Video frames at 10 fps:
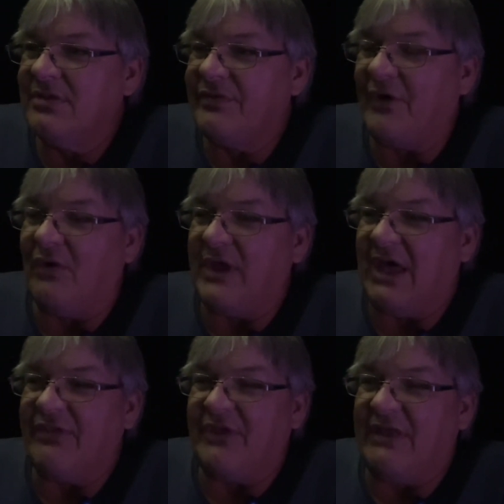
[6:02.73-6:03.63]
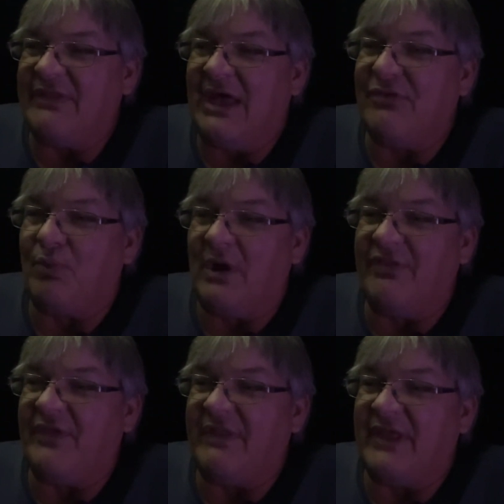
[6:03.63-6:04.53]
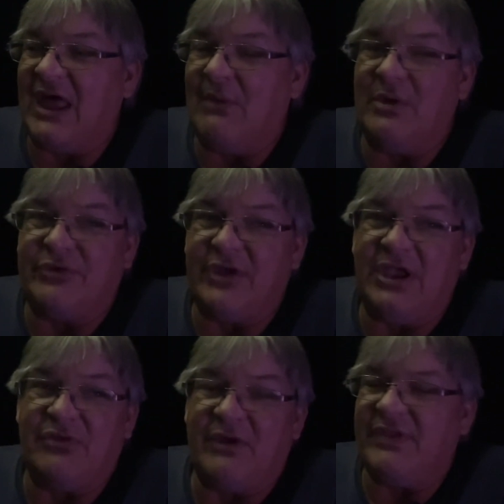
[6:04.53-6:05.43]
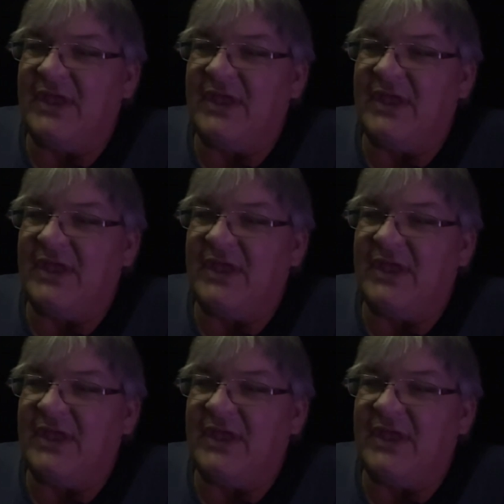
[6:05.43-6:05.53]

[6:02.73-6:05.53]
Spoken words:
so yeah, that's one thing that I would change